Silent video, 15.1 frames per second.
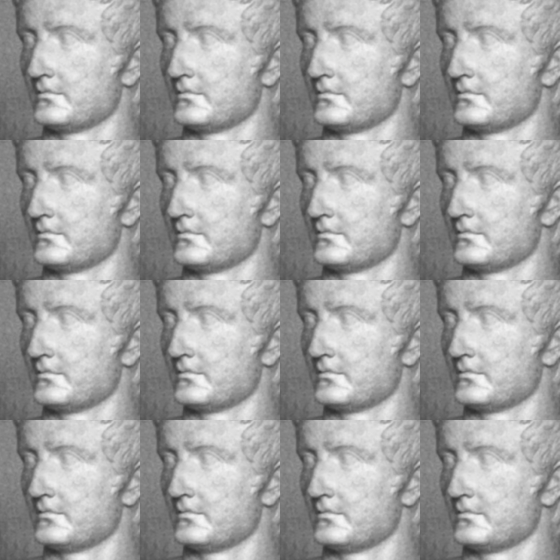There were men
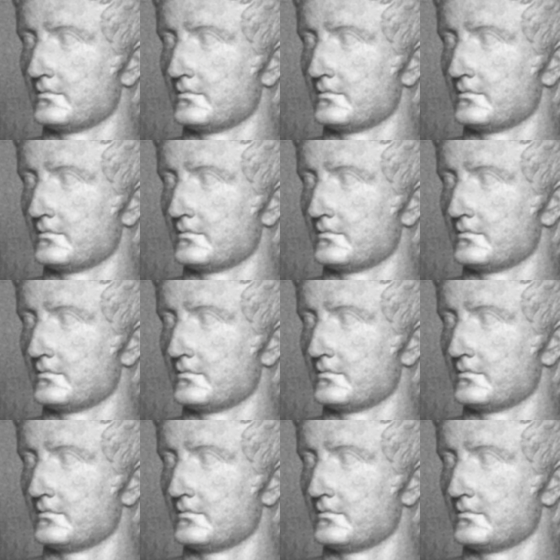whose famous names we
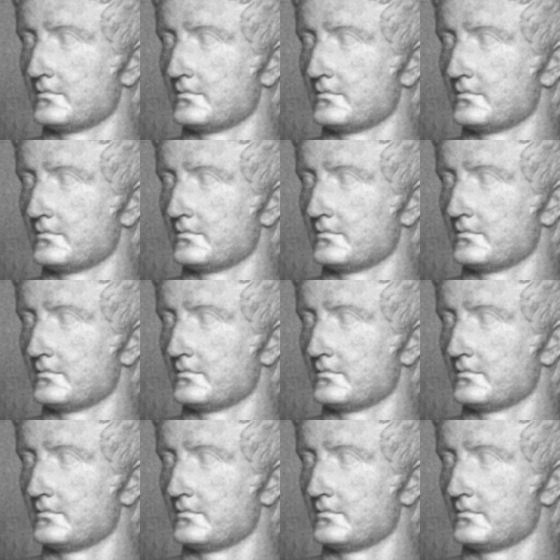knew, and others